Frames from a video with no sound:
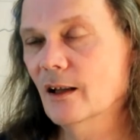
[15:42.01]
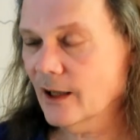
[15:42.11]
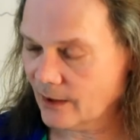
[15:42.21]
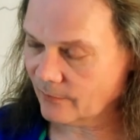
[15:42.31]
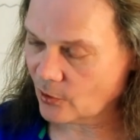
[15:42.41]

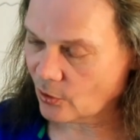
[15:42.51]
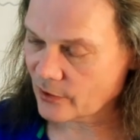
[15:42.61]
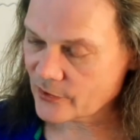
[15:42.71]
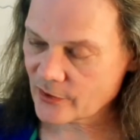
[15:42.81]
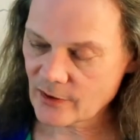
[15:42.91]
And of
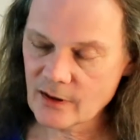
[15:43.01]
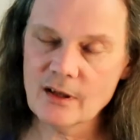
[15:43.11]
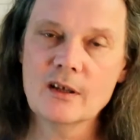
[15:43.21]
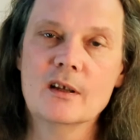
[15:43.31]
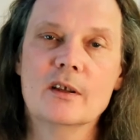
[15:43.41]
course,
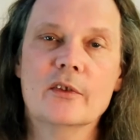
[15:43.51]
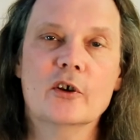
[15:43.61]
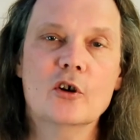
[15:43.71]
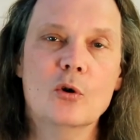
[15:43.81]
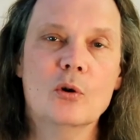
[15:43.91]
the
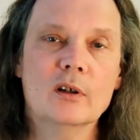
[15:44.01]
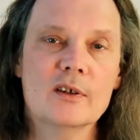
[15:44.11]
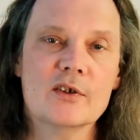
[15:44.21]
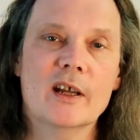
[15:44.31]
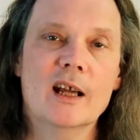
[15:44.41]
goal
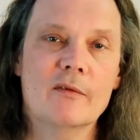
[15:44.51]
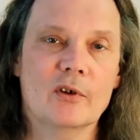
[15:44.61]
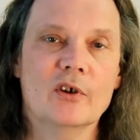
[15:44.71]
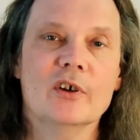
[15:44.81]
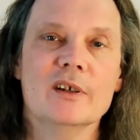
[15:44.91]
is to have a
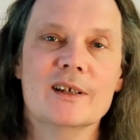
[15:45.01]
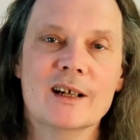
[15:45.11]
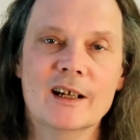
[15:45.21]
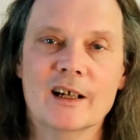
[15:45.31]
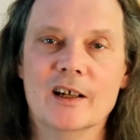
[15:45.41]
good
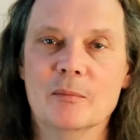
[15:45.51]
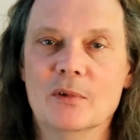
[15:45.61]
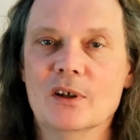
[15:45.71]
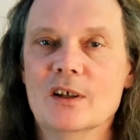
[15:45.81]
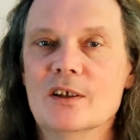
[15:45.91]
time.
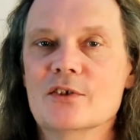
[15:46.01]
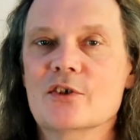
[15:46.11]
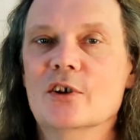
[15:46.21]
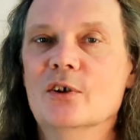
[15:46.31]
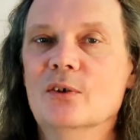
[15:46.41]

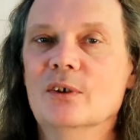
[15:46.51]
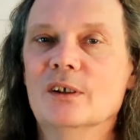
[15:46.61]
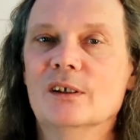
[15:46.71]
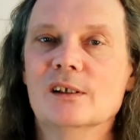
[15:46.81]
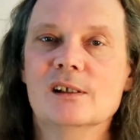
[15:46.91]
So,
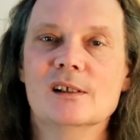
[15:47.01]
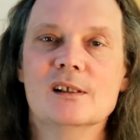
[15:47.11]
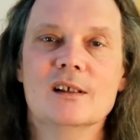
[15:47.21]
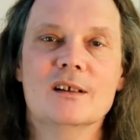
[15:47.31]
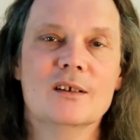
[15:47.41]

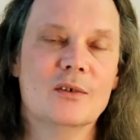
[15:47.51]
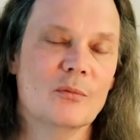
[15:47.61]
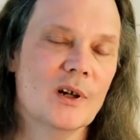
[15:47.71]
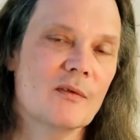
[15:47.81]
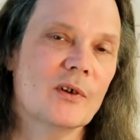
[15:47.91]

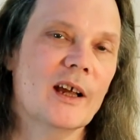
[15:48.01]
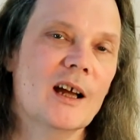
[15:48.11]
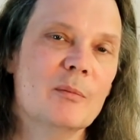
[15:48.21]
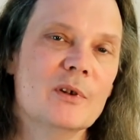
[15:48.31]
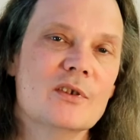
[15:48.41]
whatever
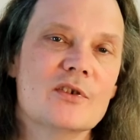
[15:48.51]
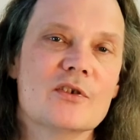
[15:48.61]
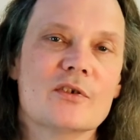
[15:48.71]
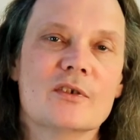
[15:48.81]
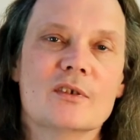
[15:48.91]

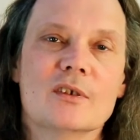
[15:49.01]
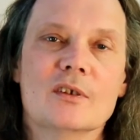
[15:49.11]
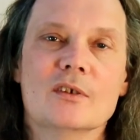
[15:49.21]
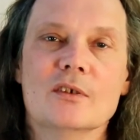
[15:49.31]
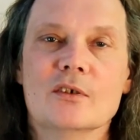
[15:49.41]
happens,
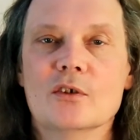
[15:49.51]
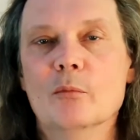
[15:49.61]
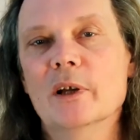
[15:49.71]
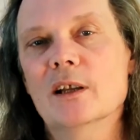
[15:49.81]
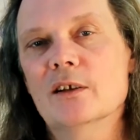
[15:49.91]
don't
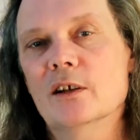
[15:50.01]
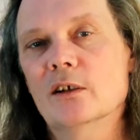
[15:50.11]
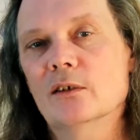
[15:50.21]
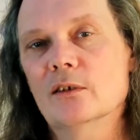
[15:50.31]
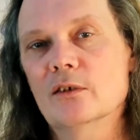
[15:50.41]
make a
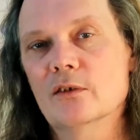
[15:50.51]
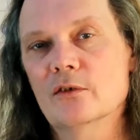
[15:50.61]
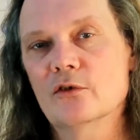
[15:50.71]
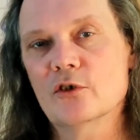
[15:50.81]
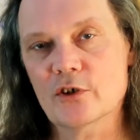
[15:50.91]
deal,
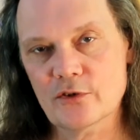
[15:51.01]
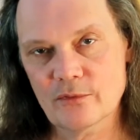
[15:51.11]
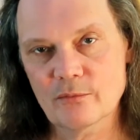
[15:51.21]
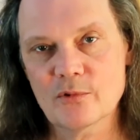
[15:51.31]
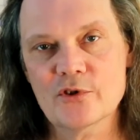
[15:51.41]
just
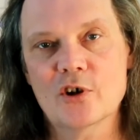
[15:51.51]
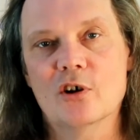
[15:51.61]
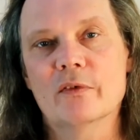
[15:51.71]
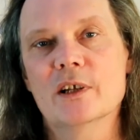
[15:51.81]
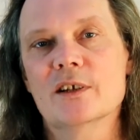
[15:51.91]

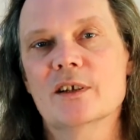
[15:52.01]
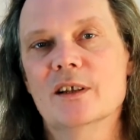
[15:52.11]
resolve it.